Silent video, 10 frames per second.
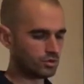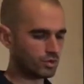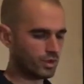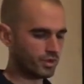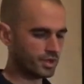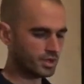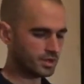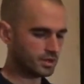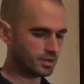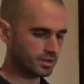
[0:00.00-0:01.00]
So I think
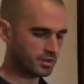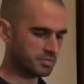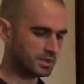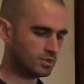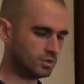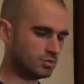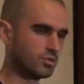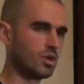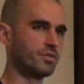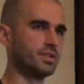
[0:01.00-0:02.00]
uh, in the middle
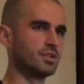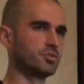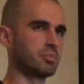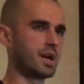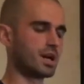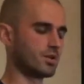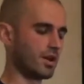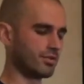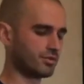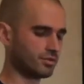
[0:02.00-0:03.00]
of these
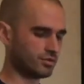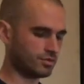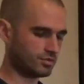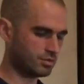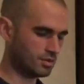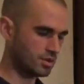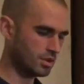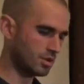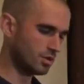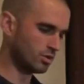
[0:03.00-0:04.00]
paragraphs,
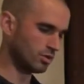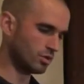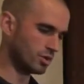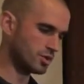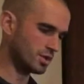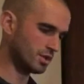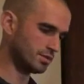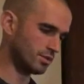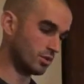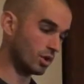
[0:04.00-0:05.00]

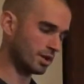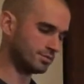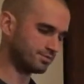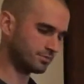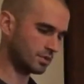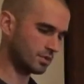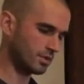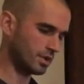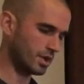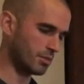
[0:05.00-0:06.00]
Dogen, Dogen
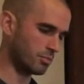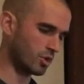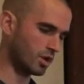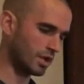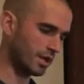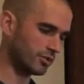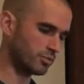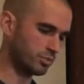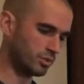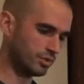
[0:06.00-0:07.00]
uh, more or less
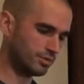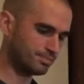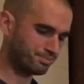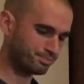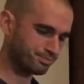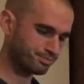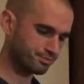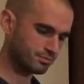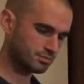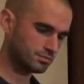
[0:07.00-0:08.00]
put
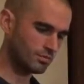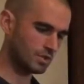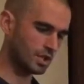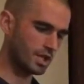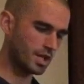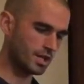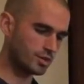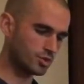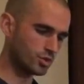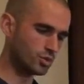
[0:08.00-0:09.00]
uh,
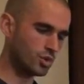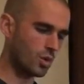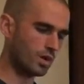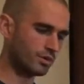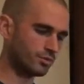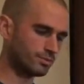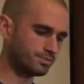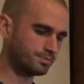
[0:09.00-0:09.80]
two koans.